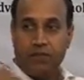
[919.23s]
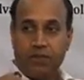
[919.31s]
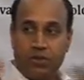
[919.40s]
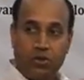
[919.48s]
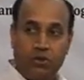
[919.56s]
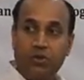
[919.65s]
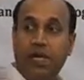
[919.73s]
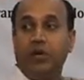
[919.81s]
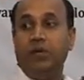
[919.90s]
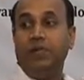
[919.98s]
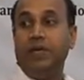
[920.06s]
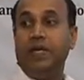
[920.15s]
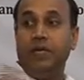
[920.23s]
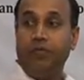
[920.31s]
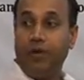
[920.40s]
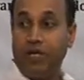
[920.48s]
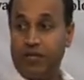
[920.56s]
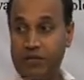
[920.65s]
So, there will be
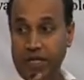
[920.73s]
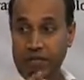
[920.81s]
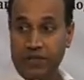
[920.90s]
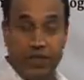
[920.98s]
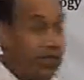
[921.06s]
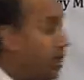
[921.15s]
different stage